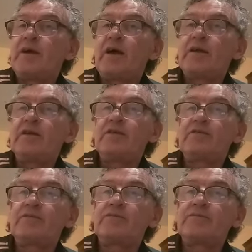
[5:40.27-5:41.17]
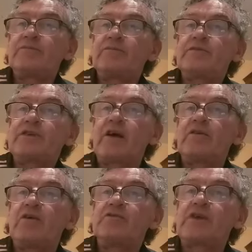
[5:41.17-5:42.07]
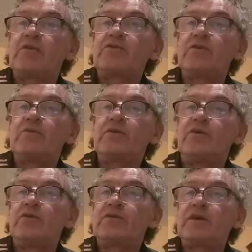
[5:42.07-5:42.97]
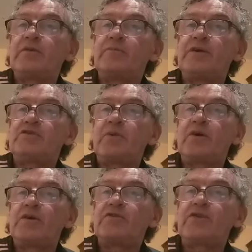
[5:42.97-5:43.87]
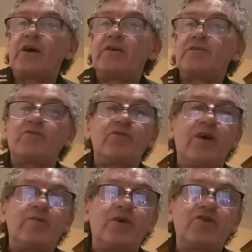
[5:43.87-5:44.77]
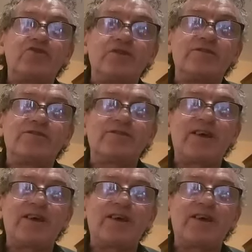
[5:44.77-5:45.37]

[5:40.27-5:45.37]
Any song lovers out there will know the Beach Boys song, Good Vibrations,